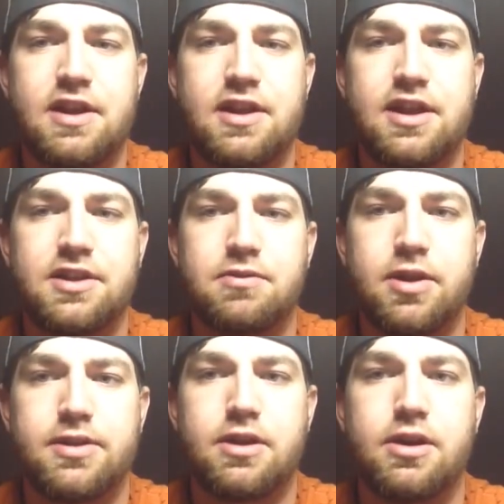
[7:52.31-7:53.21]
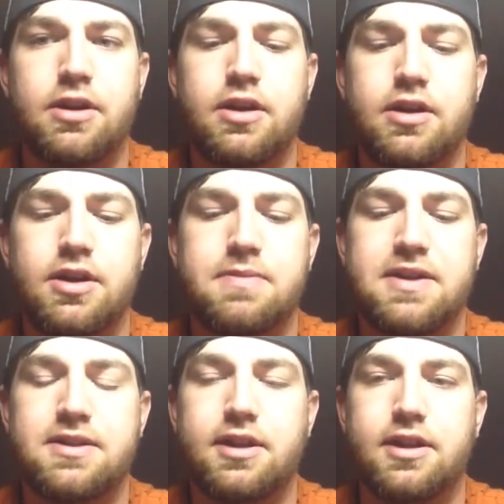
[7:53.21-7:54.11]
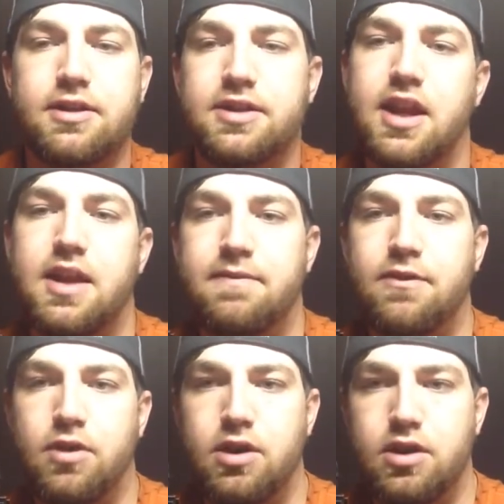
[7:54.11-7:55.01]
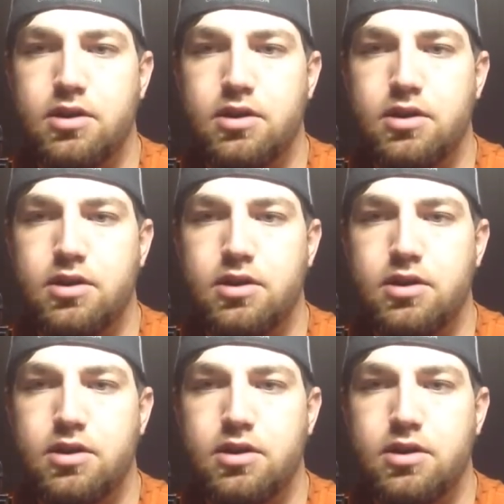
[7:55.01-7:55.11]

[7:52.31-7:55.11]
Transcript: I think is what it's called. It basically looks like an M4,